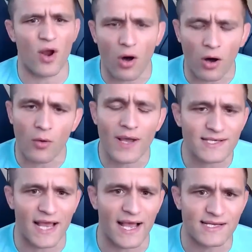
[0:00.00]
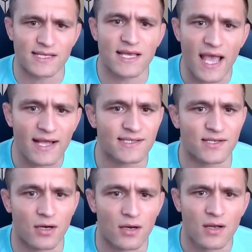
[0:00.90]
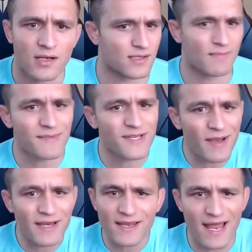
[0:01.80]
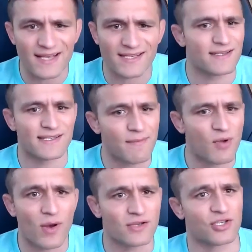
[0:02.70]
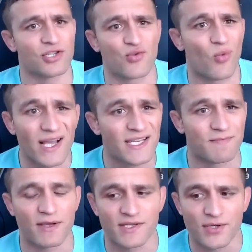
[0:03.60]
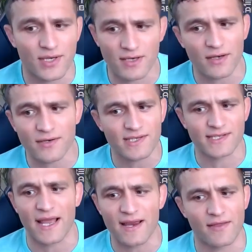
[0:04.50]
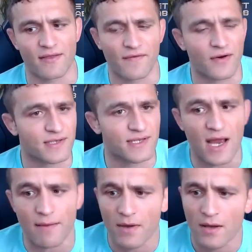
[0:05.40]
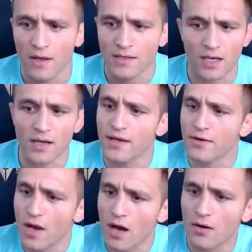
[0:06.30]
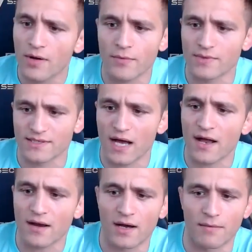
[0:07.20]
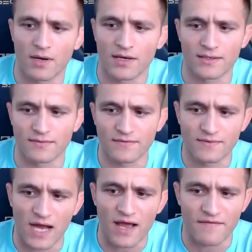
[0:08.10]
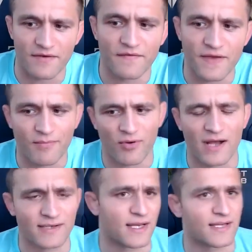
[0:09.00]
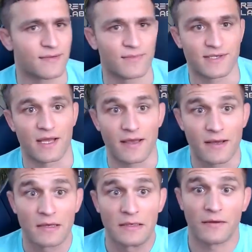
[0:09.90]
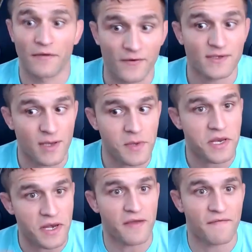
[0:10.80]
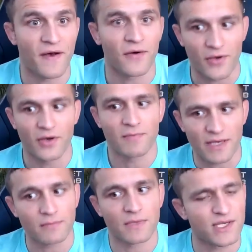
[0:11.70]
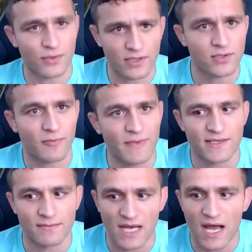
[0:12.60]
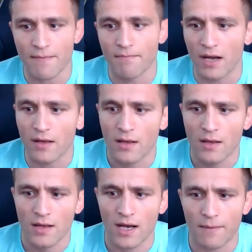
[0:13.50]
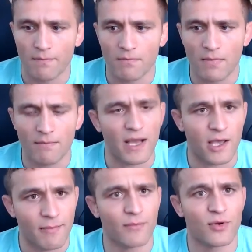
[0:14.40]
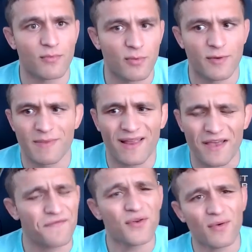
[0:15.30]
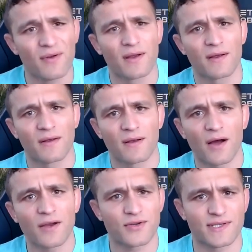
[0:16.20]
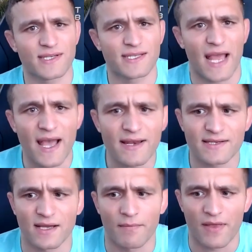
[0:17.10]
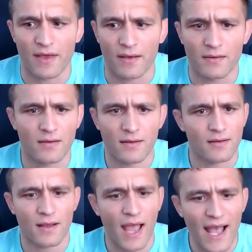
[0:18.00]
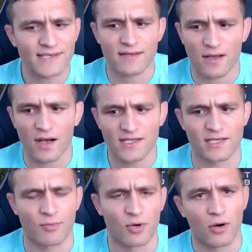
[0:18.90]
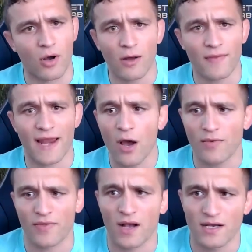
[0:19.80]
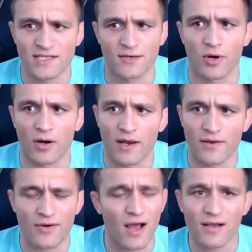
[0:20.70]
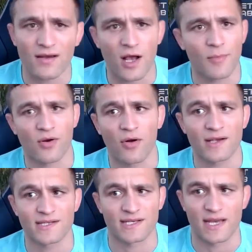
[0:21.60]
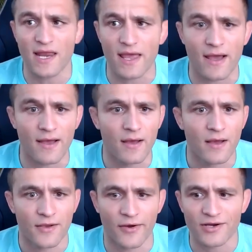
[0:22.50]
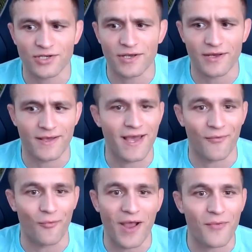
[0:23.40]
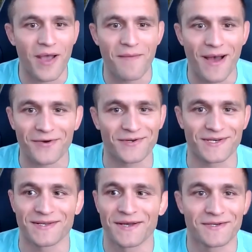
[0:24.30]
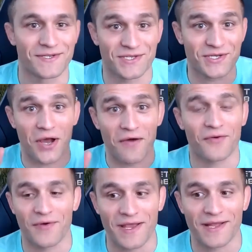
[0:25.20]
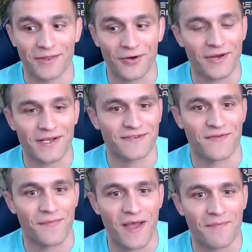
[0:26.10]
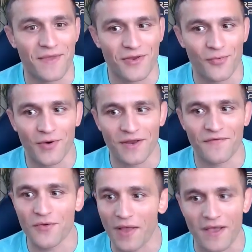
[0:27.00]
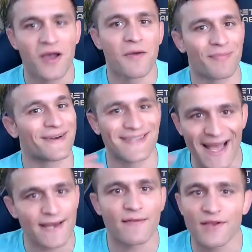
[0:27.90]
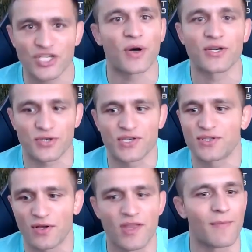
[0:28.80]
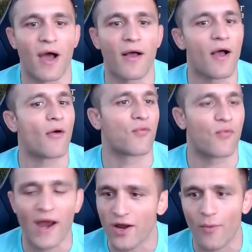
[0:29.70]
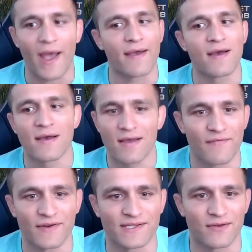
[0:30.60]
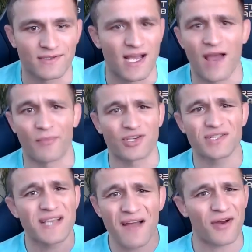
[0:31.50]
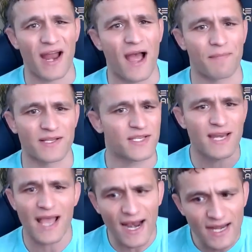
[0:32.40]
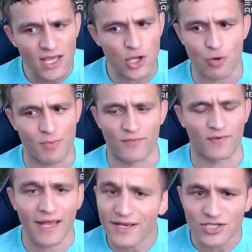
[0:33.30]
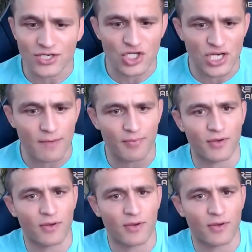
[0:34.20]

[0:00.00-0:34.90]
and always has the answer. Sometimes you might need to ask the same question twice because you didn't understand it the first time. Duncan, no, it was not a dive in feet process. It was like the first time I did it, it felt good, but it sort of took me some time. But my commitment would be like, if you don't understand something, ask the customer or call that out with the customer, and you're not going to come across as an idiot. You're actually going to get way better discovery and learnings from them than you would if you like pretended that you understood them right away every single time, which never happens in any human relationship.